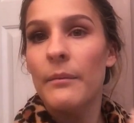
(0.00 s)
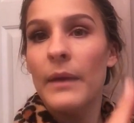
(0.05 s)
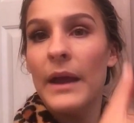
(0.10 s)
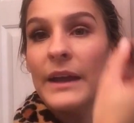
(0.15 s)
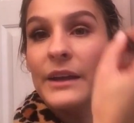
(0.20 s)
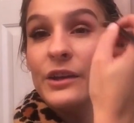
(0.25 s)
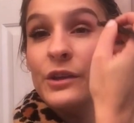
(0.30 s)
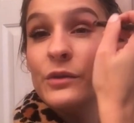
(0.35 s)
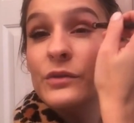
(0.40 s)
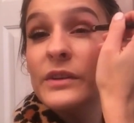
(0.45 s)

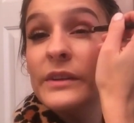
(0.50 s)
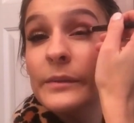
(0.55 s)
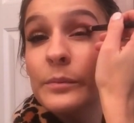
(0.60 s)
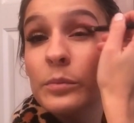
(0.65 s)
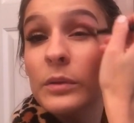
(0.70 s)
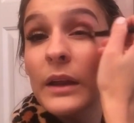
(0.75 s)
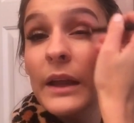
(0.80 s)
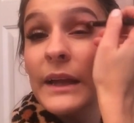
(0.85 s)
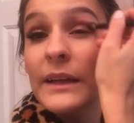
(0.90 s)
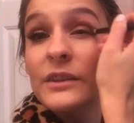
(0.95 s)
And you just
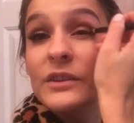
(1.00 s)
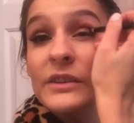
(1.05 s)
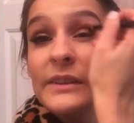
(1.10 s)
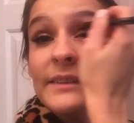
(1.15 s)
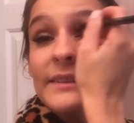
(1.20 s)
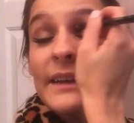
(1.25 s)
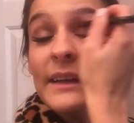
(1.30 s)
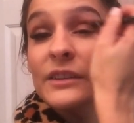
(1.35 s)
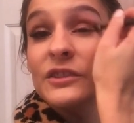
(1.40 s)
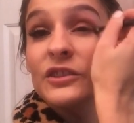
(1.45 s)
blend
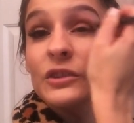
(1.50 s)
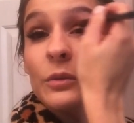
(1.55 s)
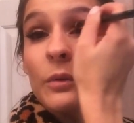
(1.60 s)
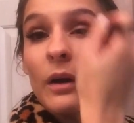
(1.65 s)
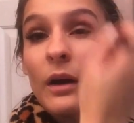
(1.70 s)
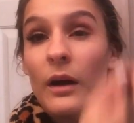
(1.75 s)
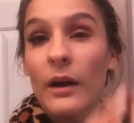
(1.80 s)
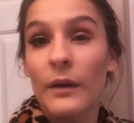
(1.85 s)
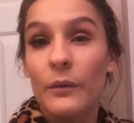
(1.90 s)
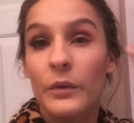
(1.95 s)
just as you
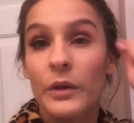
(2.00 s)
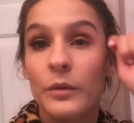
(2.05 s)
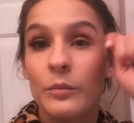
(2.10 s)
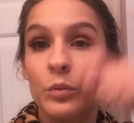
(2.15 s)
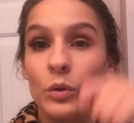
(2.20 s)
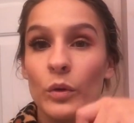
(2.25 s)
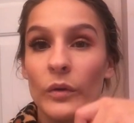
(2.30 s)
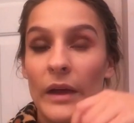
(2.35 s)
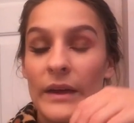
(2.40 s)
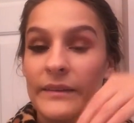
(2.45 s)
are, and when you
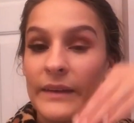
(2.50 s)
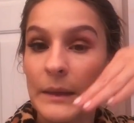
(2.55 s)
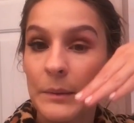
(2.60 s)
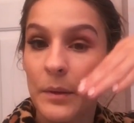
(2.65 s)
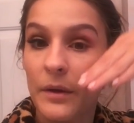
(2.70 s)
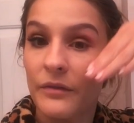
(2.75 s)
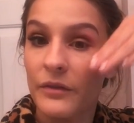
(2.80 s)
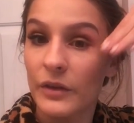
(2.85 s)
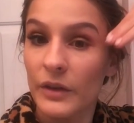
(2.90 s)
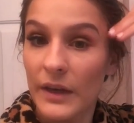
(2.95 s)
pull that tape
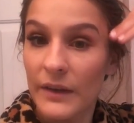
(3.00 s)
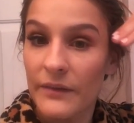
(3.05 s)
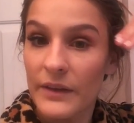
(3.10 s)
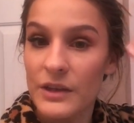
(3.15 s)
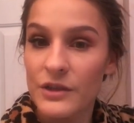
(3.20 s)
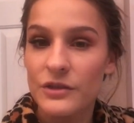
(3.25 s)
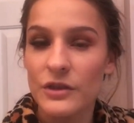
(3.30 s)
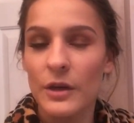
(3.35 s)
off, you're gonna have that